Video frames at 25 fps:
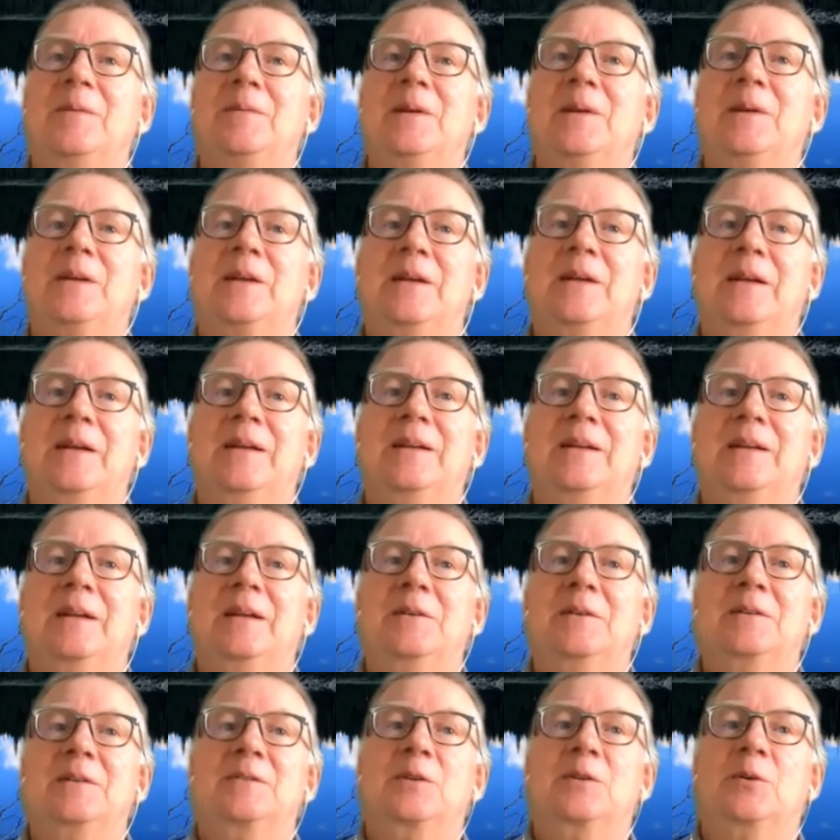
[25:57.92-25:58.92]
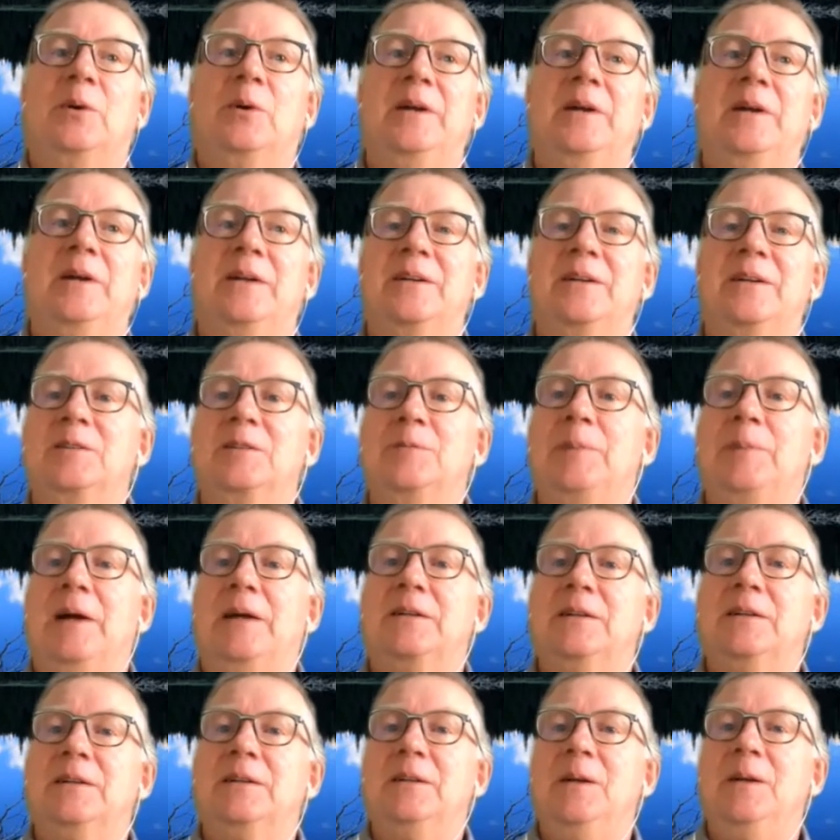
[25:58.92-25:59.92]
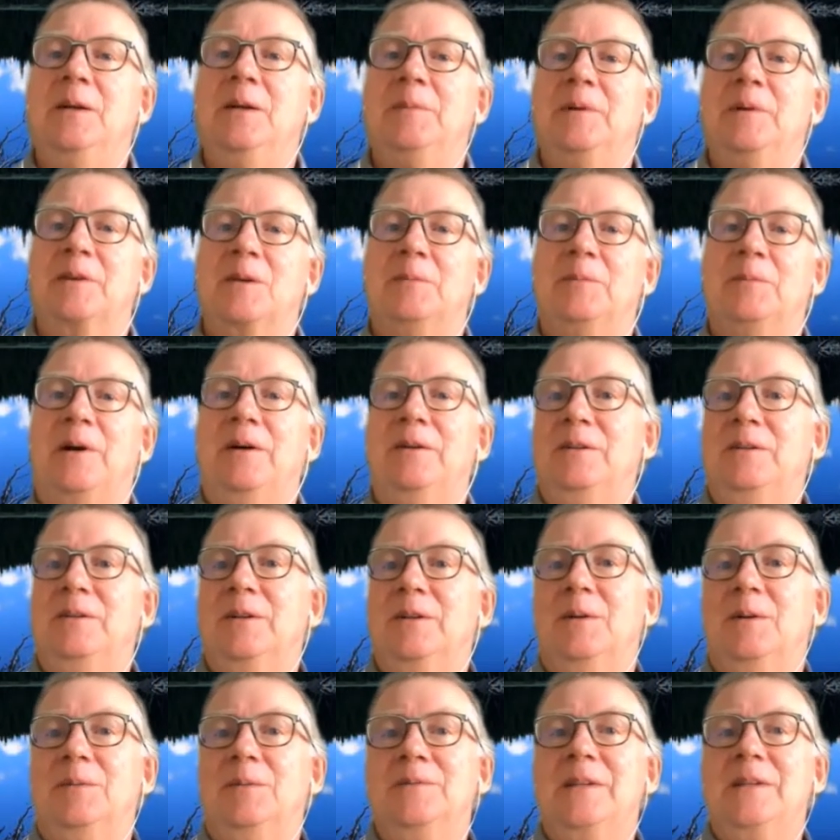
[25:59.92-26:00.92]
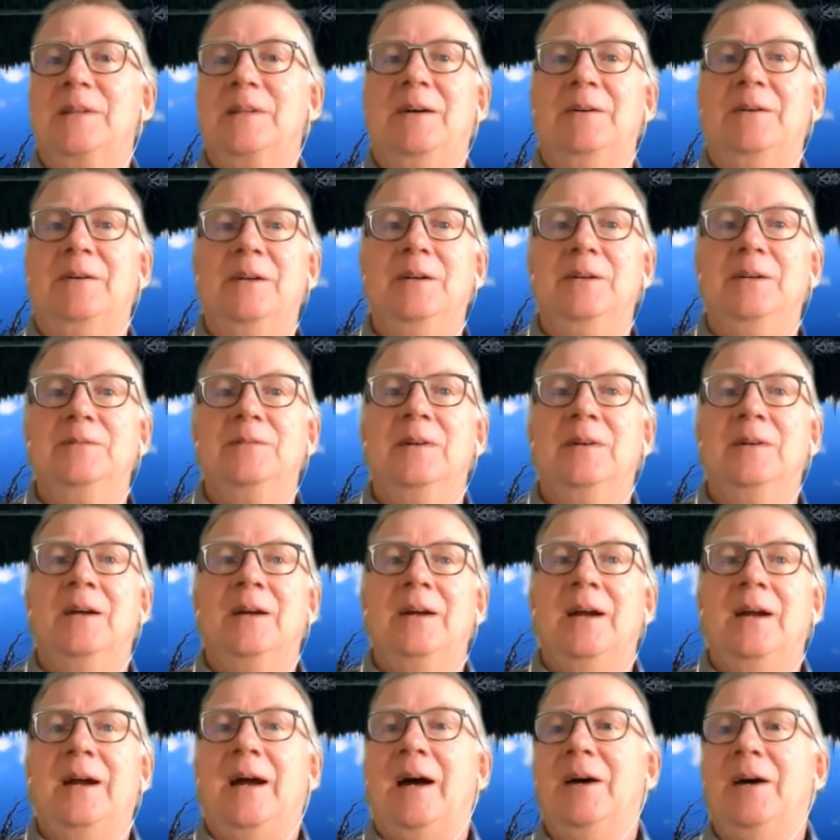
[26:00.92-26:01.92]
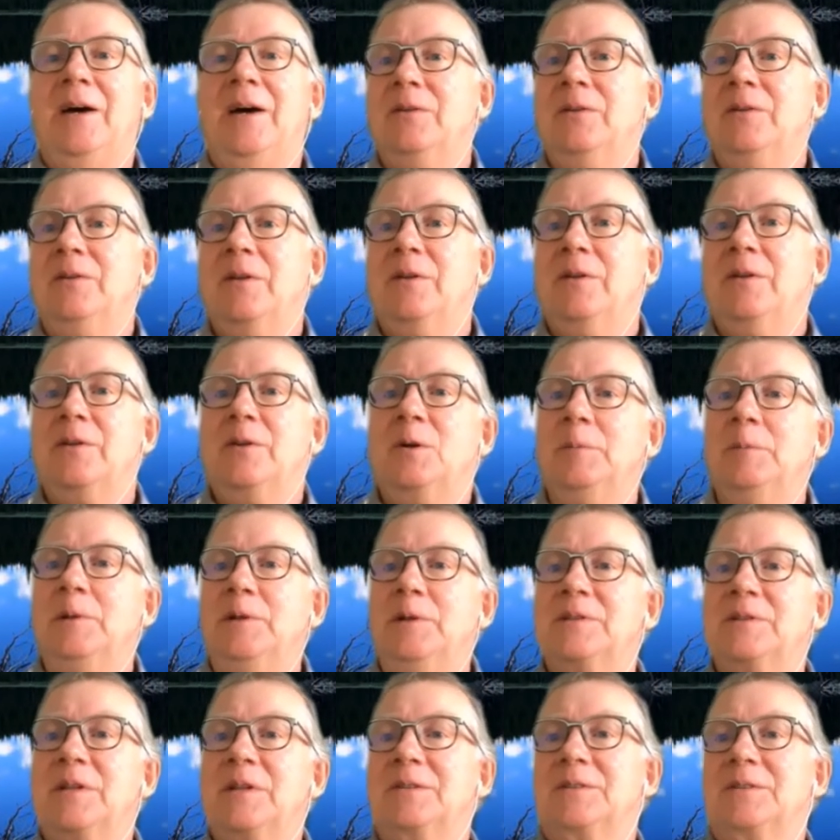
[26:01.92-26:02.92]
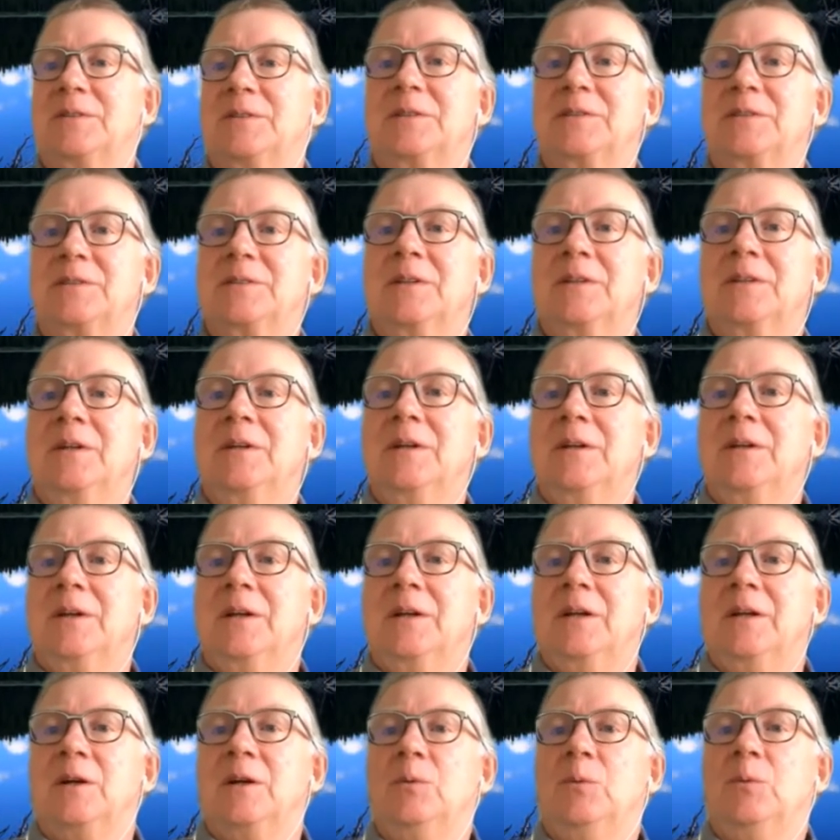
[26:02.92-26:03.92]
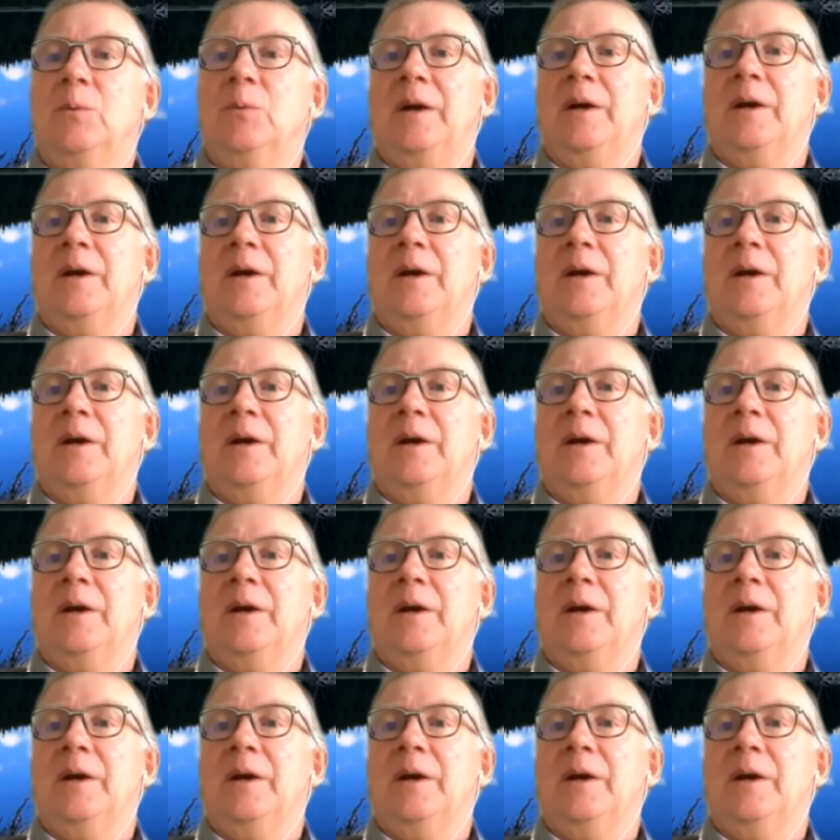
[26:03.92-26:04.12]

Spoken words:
it was quite unexpectedly, but the model comes out of the thermal sensors, where